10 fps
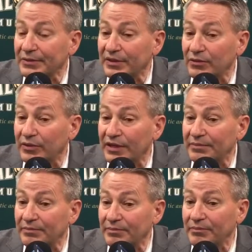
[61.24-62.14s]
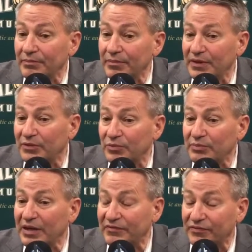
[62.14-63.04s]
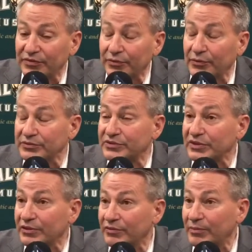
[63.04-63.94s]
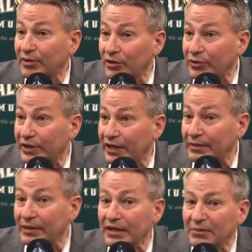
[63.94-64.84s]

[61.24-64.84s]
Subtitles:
we had to learn how to, you know, we made free throws, took care of the ball okay.